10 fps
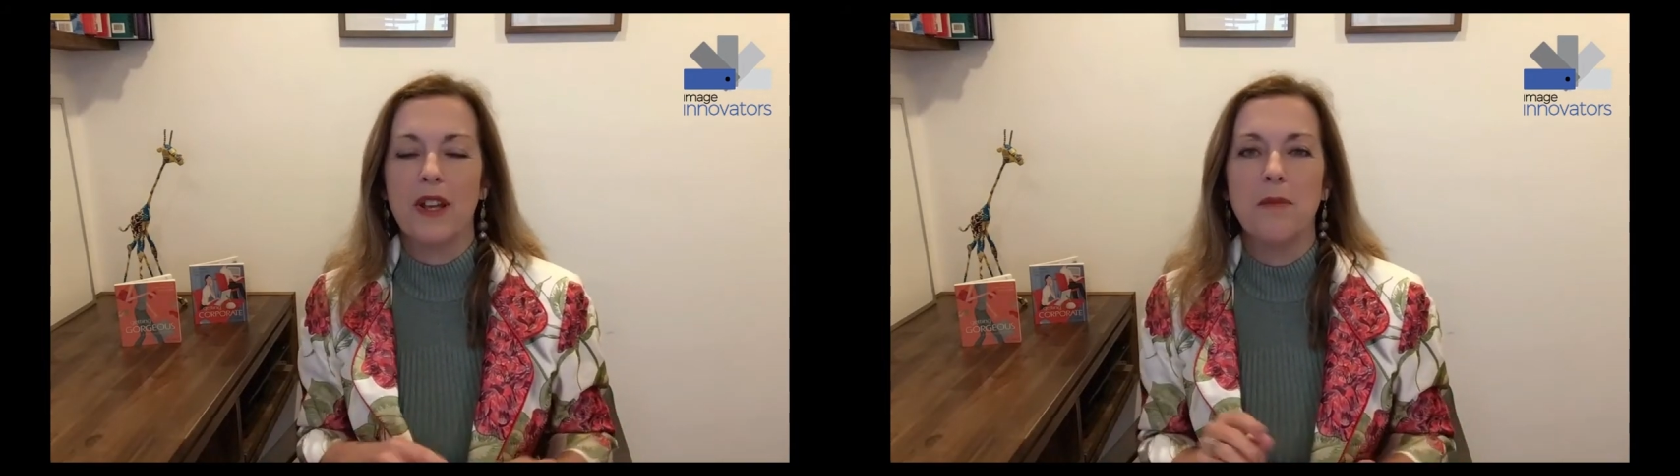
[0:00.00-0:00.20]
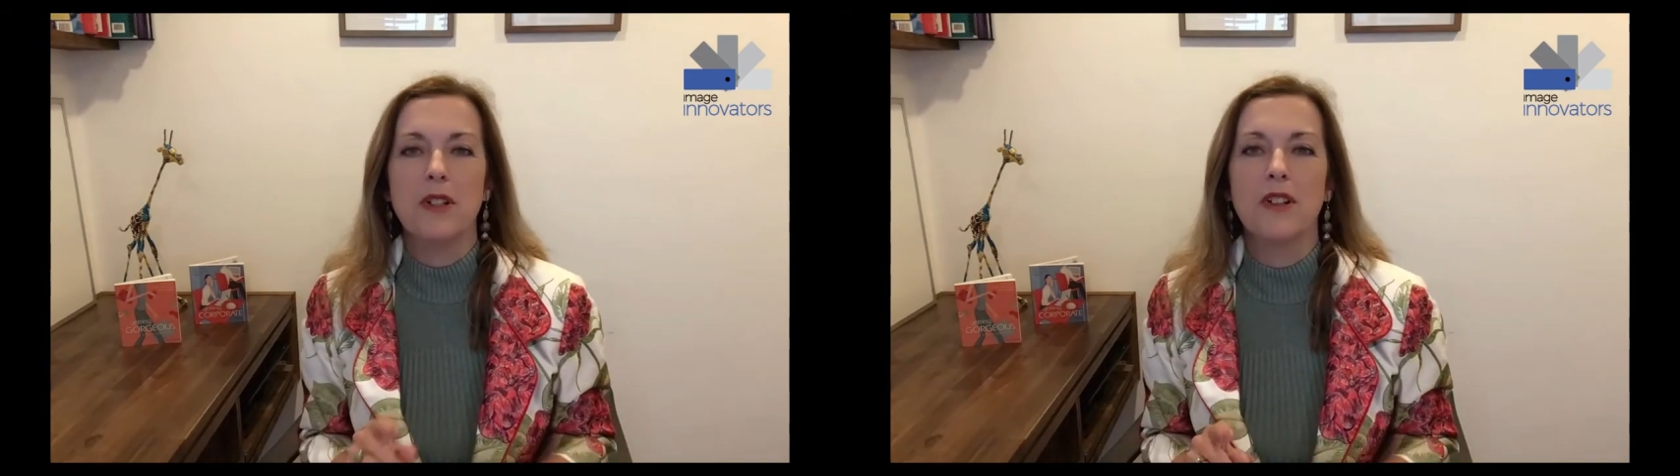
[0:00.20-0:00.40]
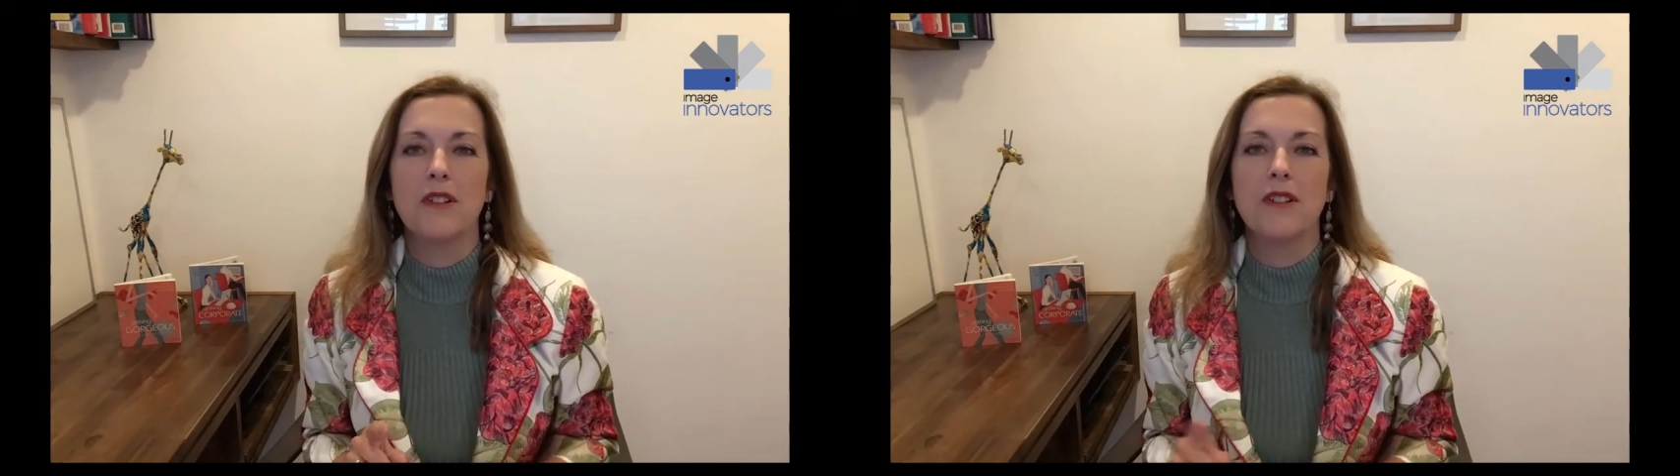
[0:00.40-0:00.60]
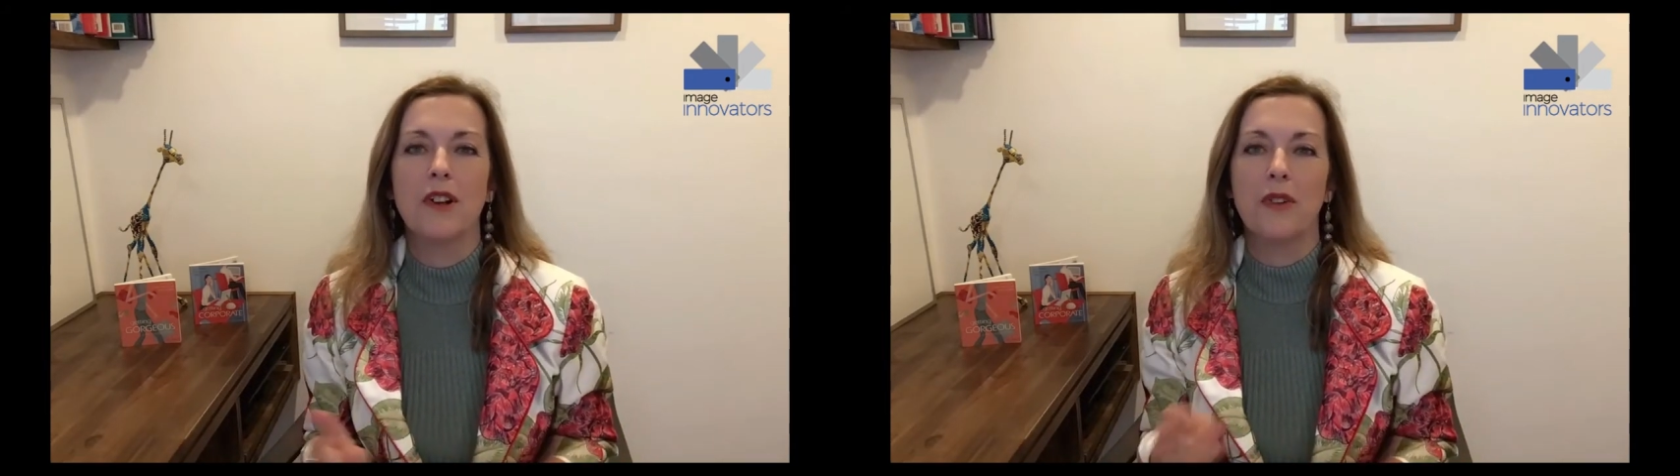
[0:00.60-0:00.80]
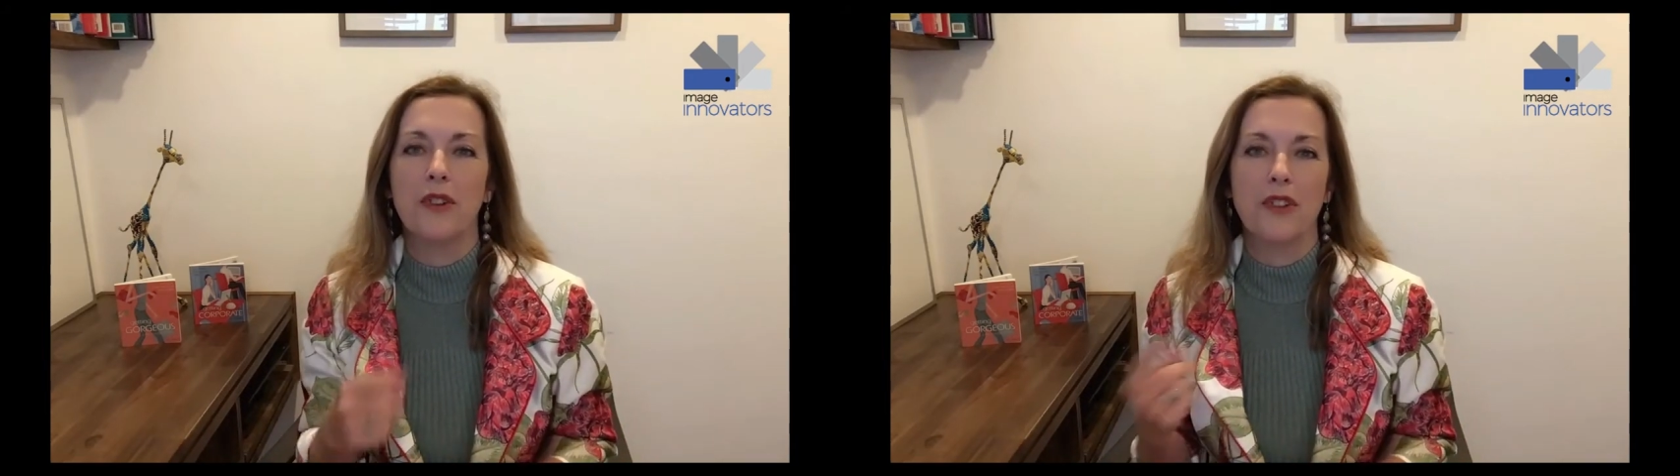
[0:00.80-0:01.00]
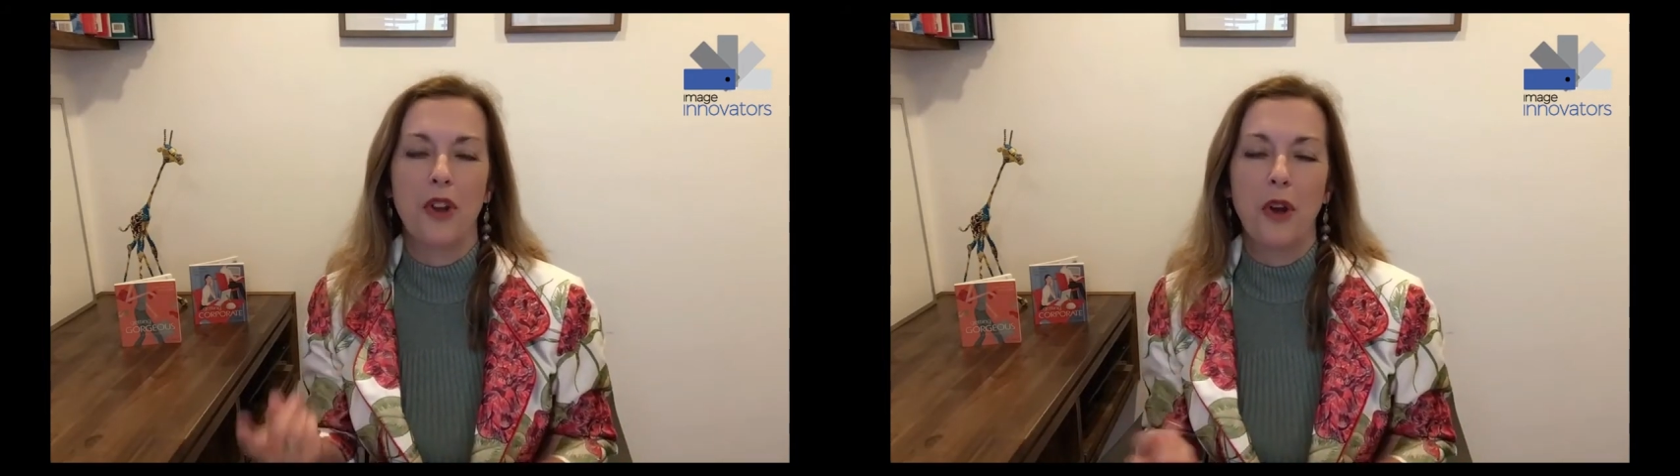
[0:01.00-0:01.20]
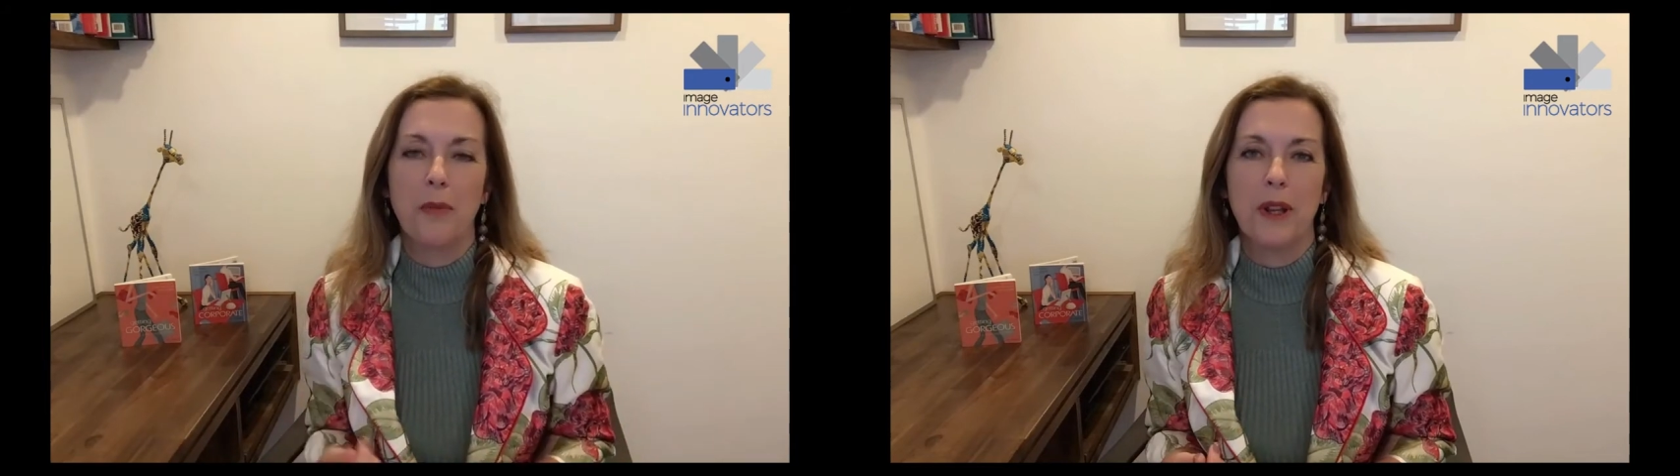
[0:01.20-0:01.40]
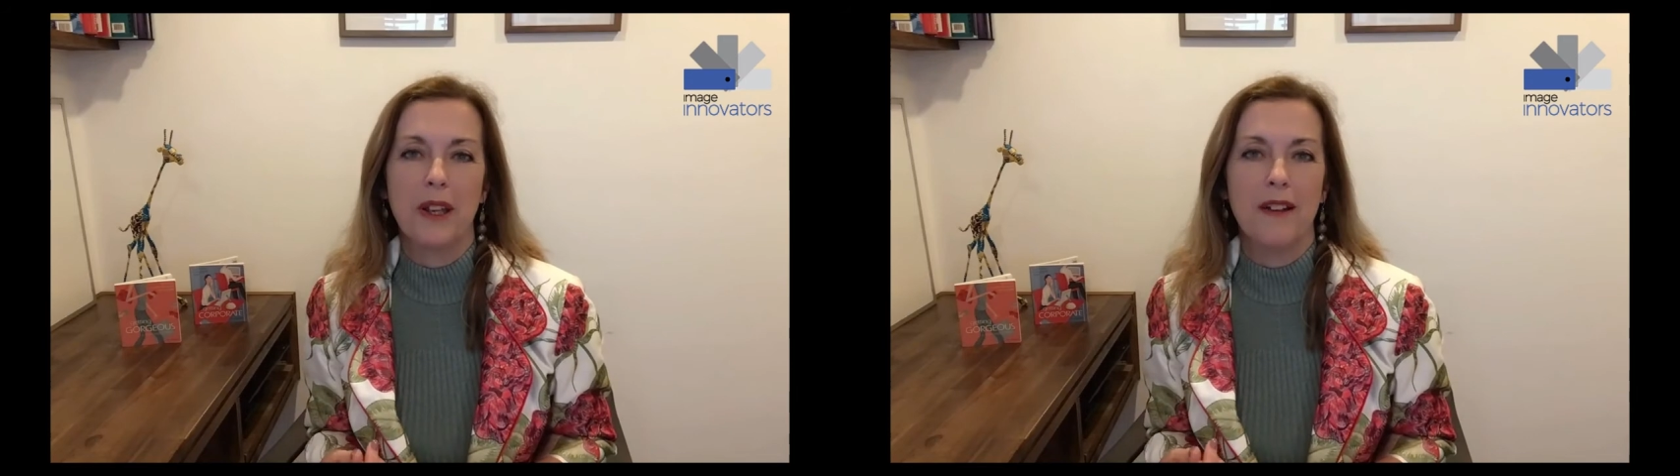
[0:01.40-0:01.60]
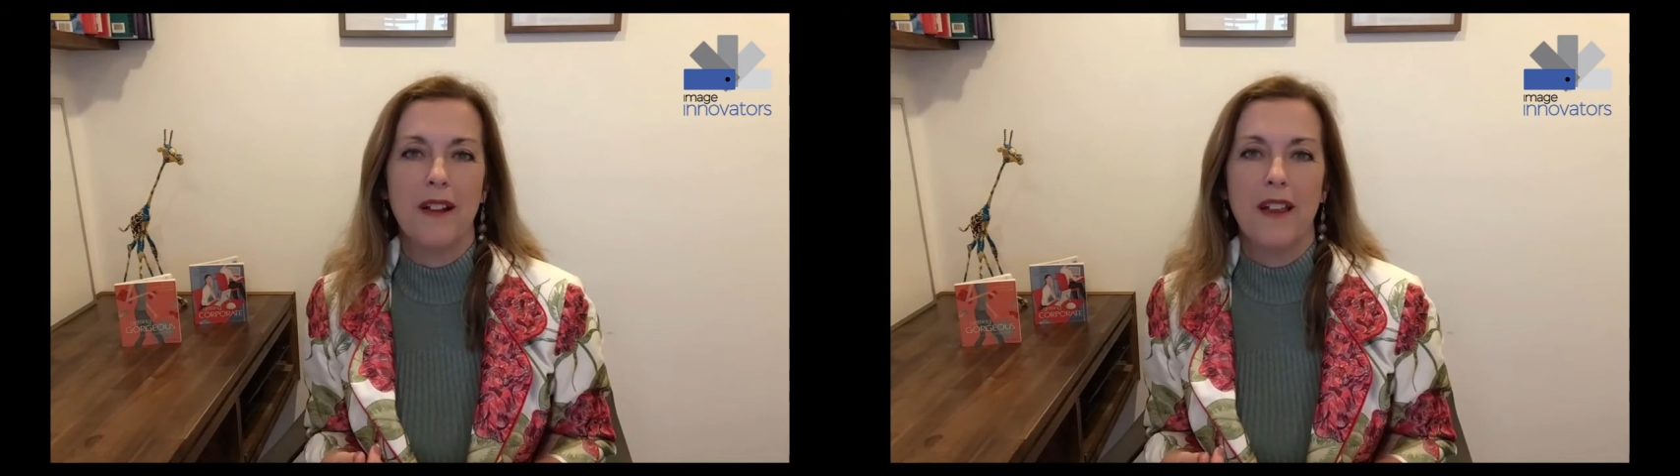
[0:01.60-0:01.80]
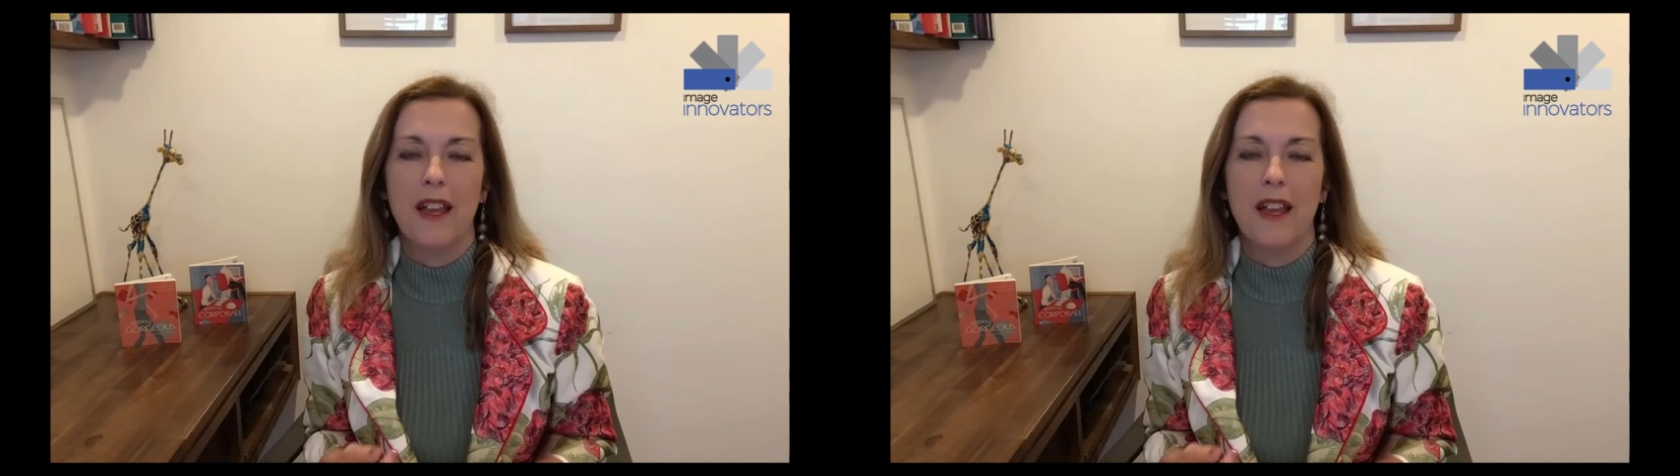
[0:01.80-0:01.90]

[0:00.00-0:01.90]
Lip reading: image consultants globally.